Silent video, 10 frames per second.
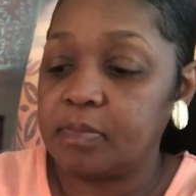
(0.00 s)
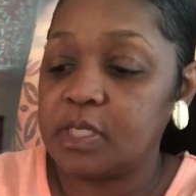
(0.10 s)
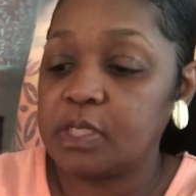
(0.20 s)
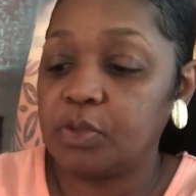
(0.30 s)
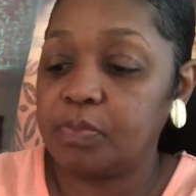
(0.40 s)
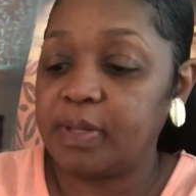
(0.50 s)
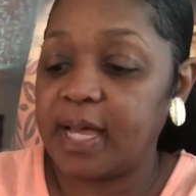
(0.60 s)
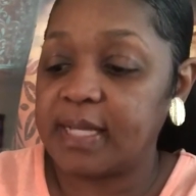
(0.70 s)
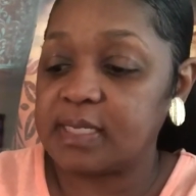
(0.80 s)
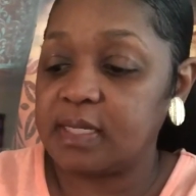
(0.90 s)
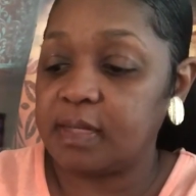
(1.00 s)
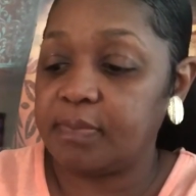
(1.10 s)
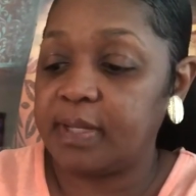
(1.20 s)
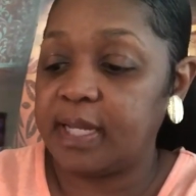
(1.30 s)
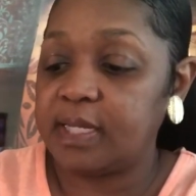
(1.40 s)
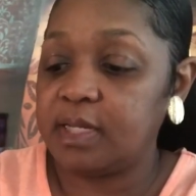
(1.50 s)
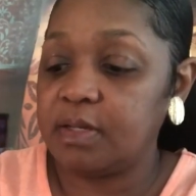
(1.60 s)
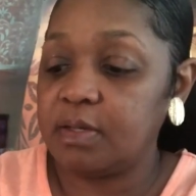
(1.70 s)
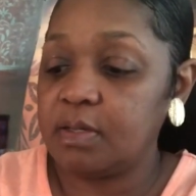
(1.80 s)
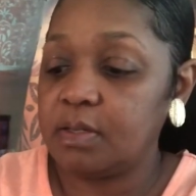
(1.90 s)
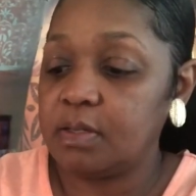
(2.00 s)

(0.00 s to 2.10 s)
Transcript: this little plastic plate here.